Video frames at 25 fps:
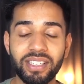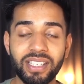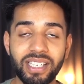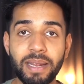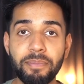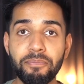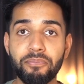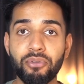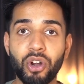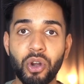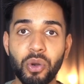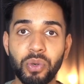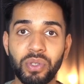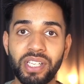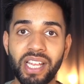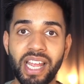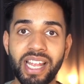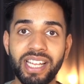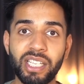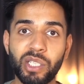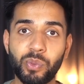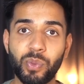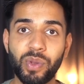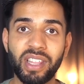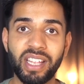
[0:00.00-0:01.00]
same
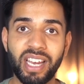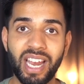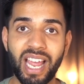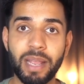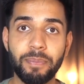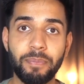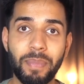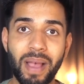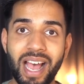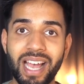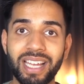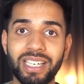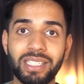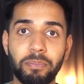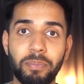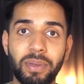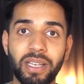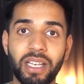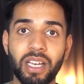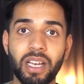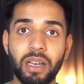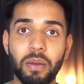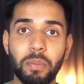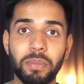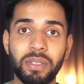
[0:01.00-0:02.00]
process with an iPad
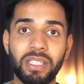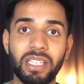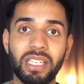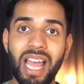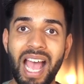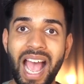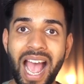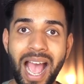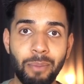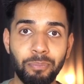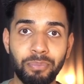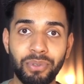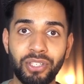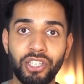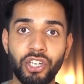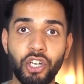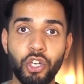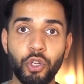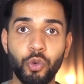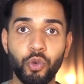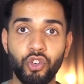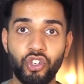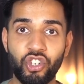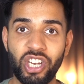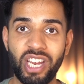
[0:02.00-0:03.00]
becomes an
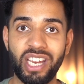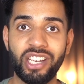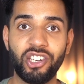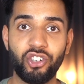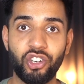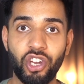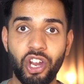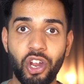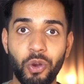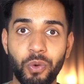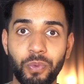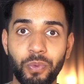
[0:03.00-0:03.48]
absolute shit show.